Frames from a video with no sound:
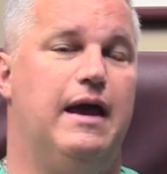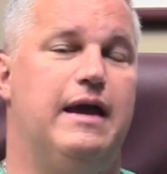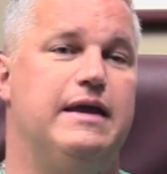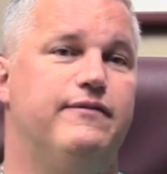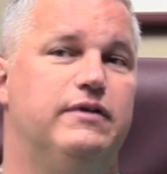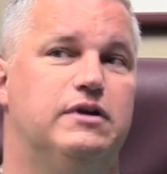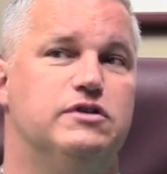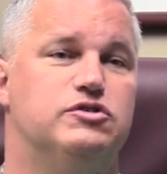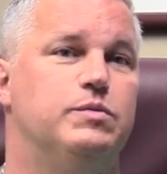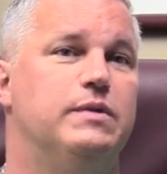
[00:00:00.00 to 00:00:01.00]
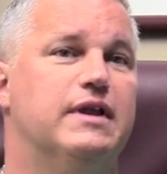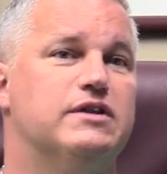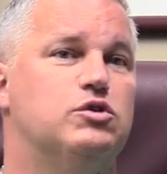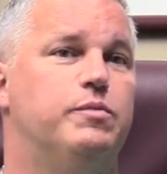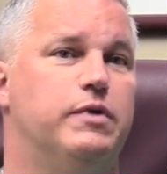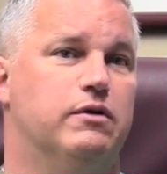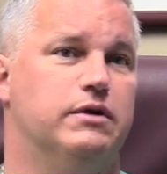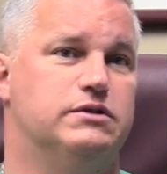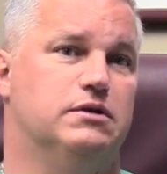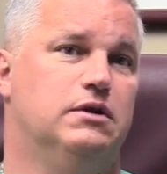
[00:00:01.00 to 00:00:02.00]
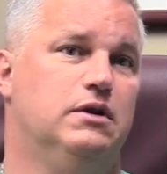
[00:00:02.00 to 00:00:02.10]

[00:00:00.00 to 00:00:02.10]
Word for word: and even consuming less opioids.